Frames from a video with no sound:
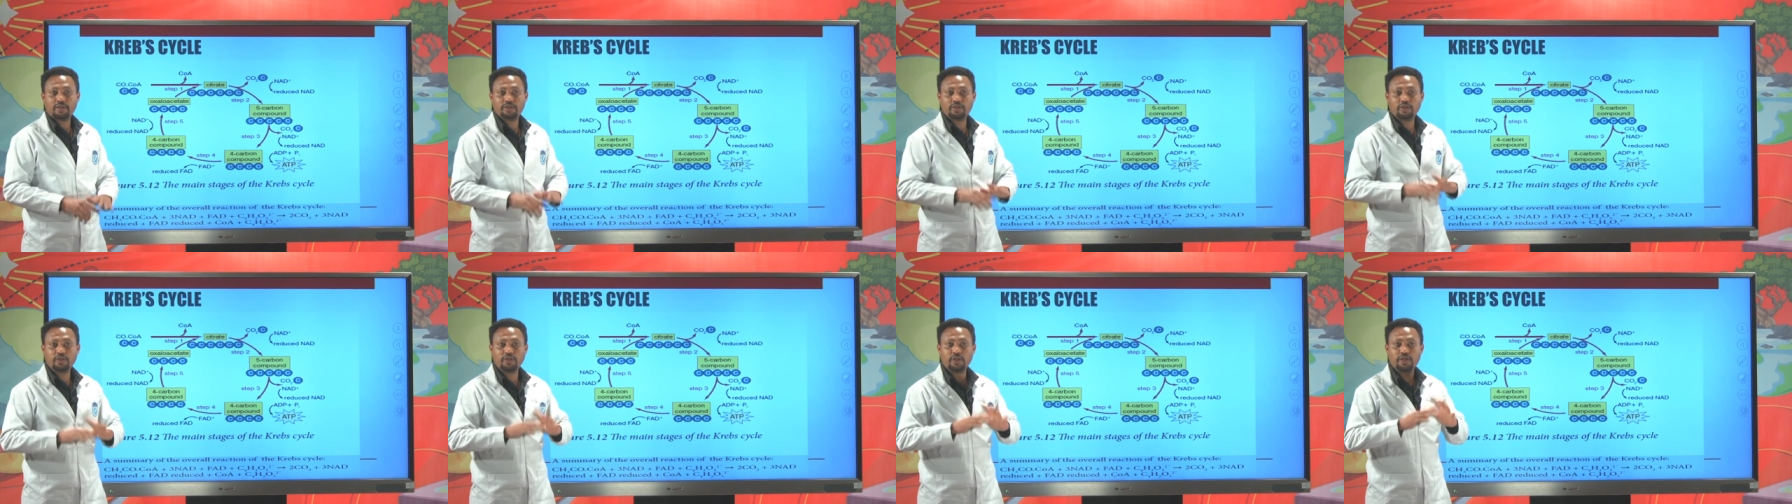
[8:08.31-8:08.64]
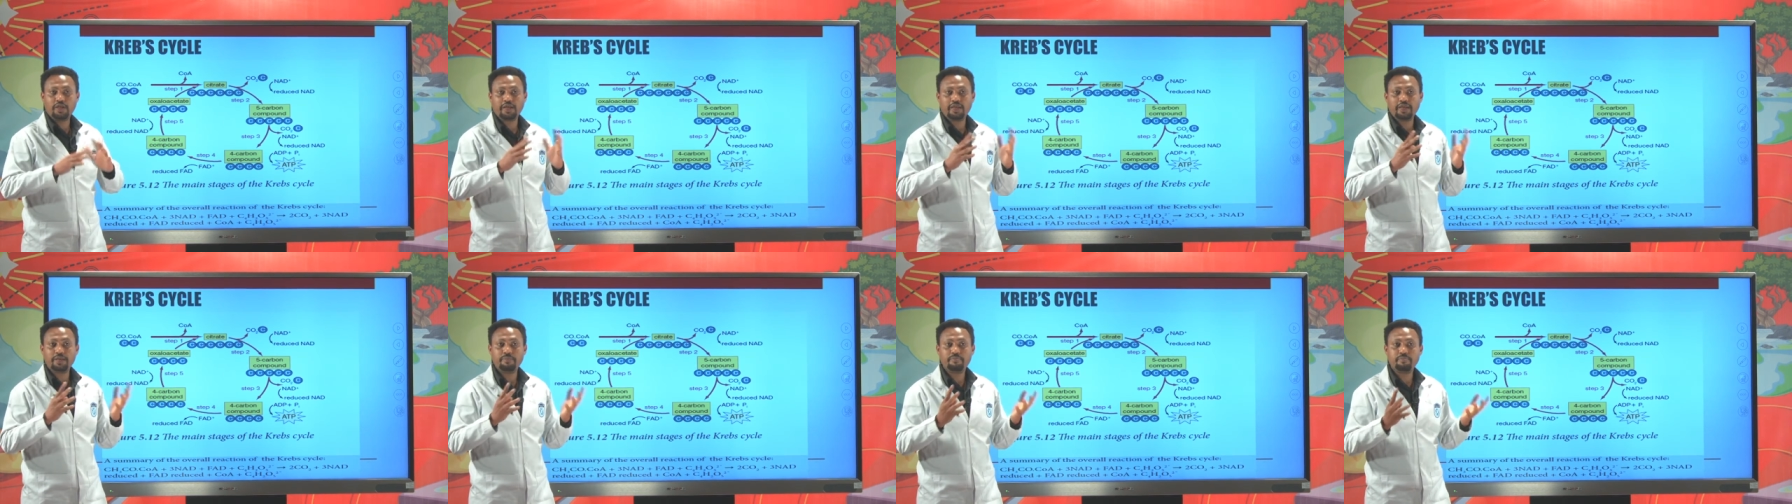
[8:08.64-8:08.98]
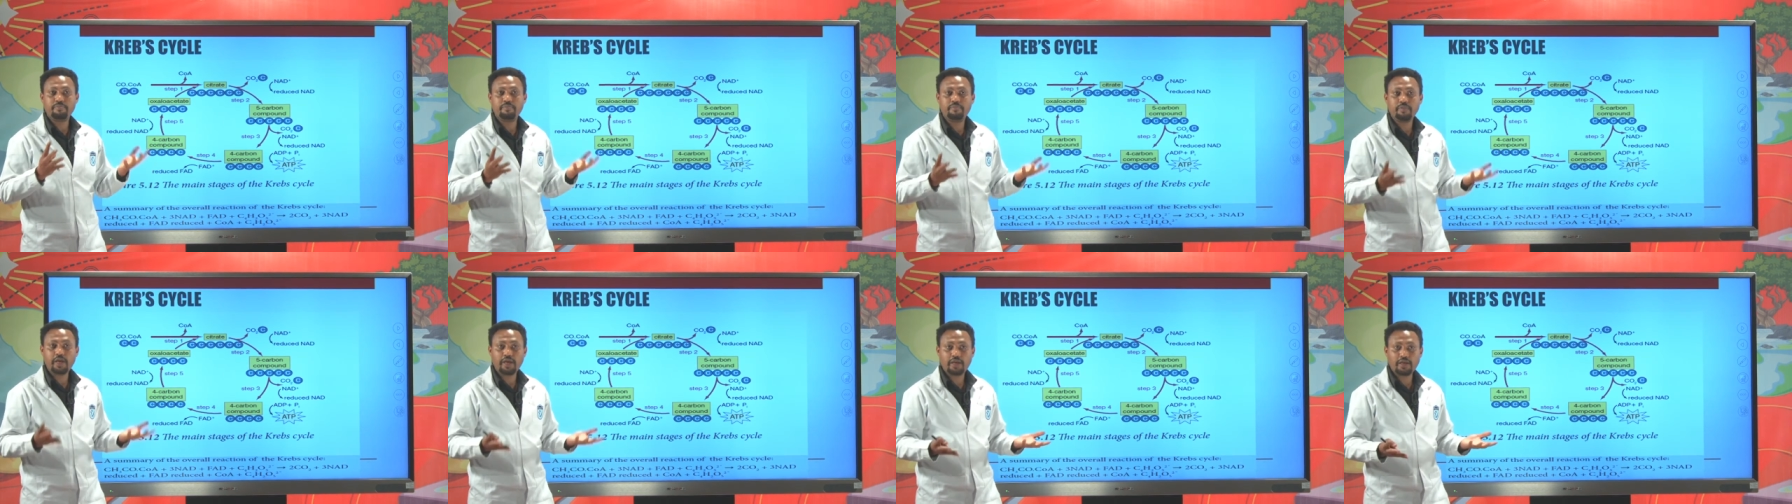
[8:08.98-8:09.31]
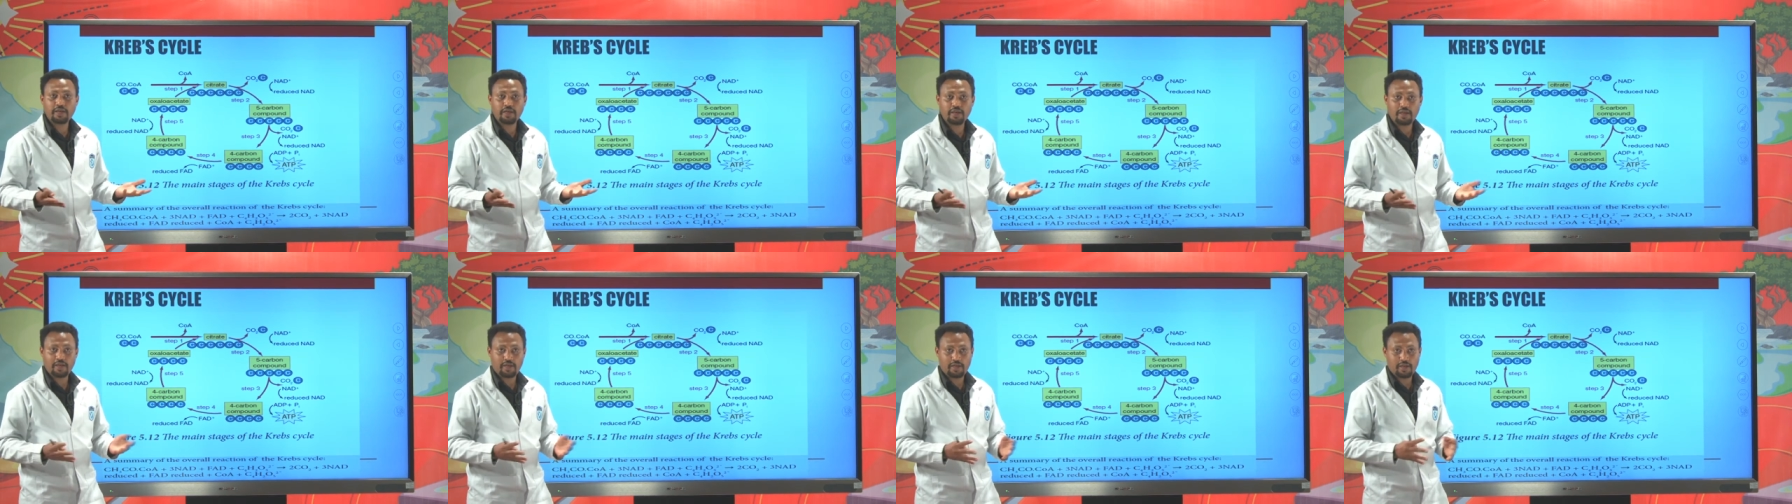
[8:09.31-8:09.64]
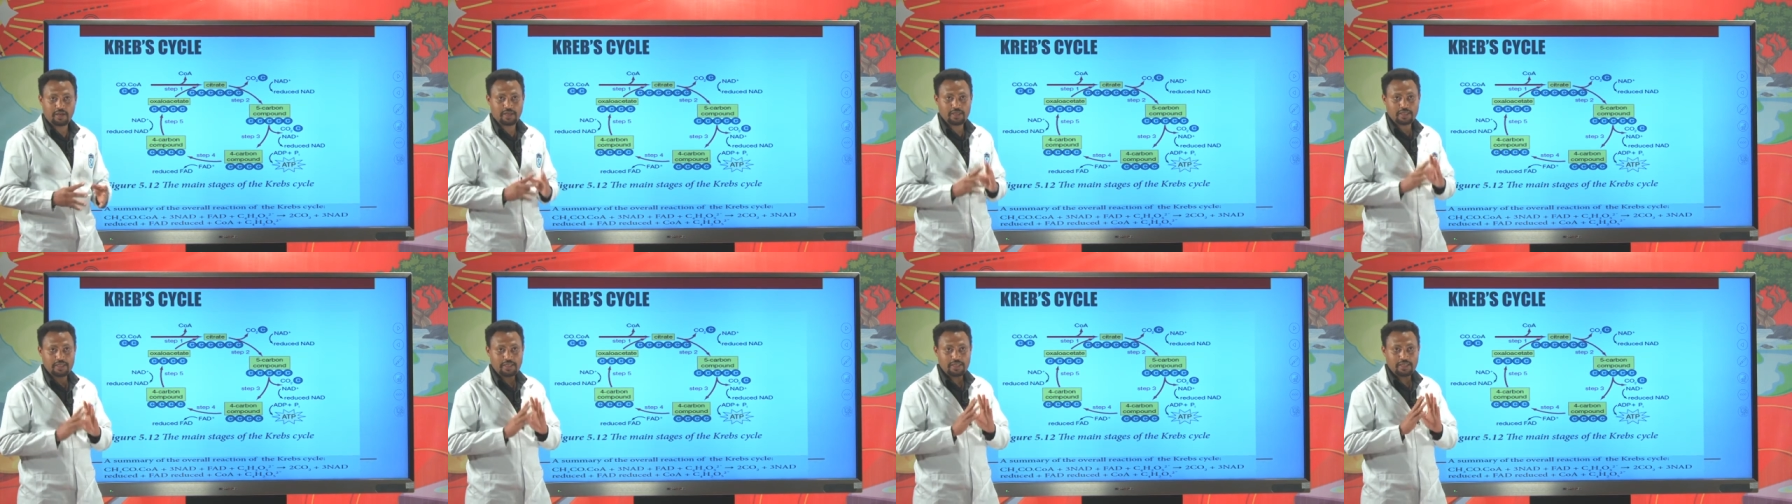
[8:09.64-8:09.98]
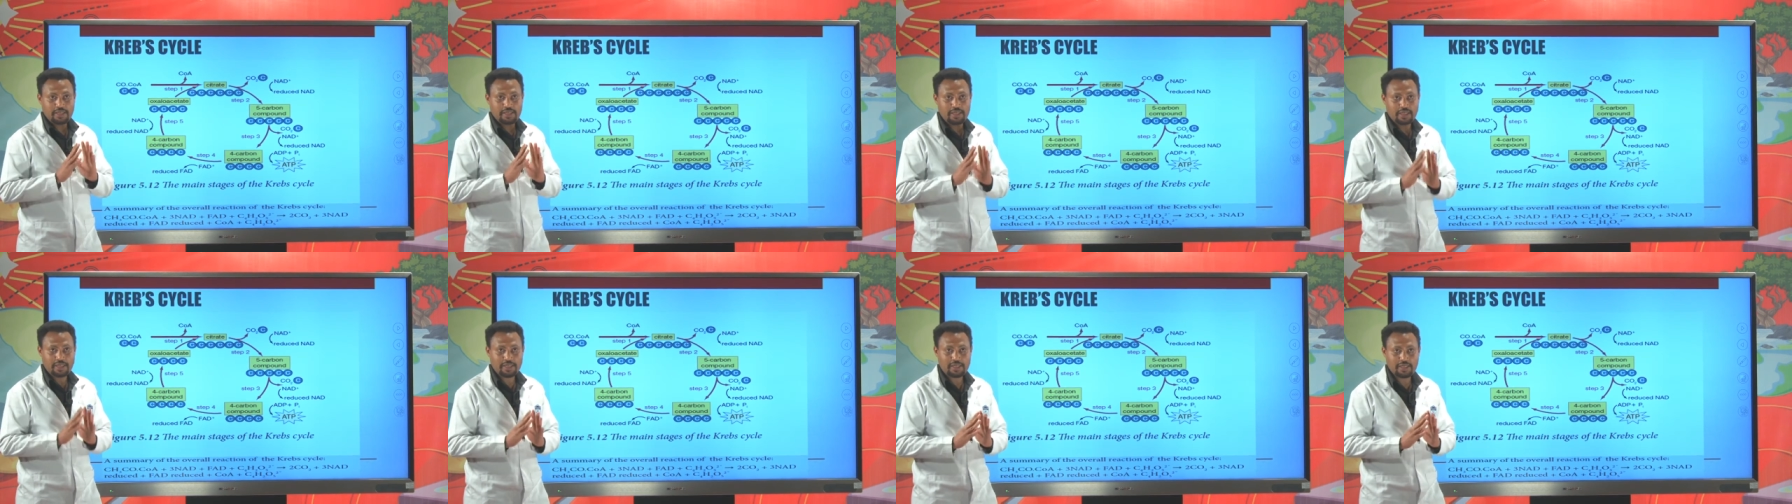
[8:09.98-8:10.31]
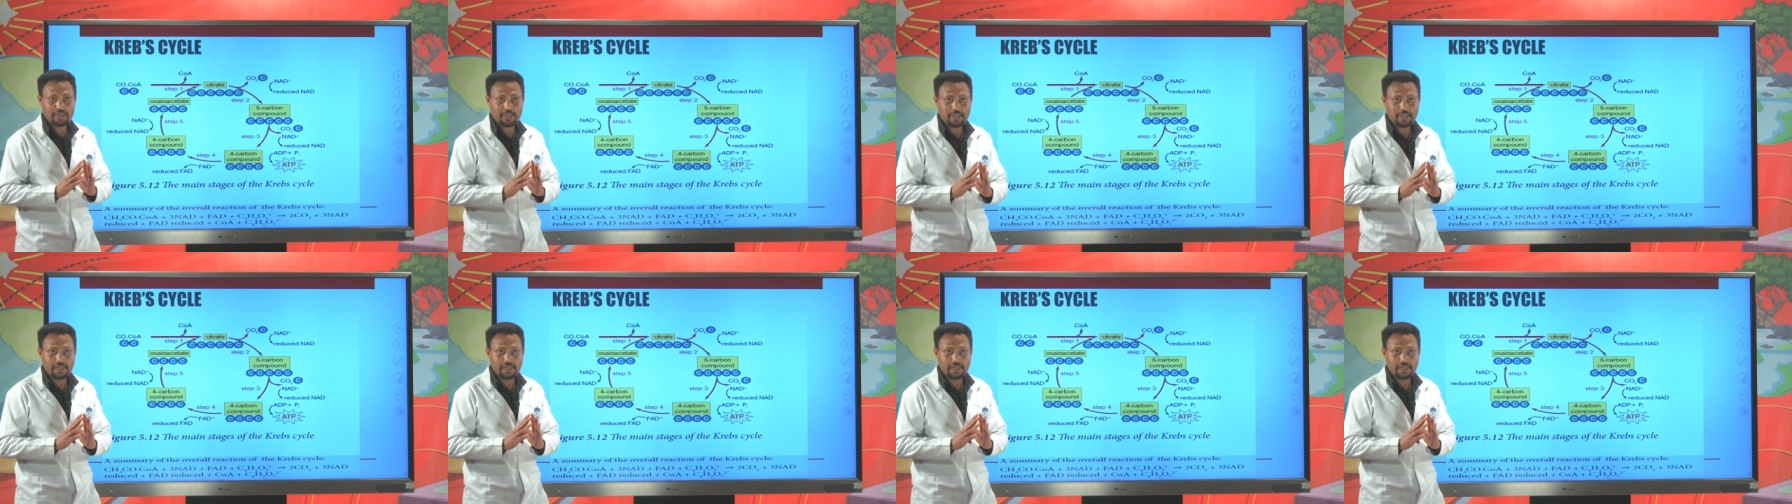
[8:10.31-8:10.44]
generally making 6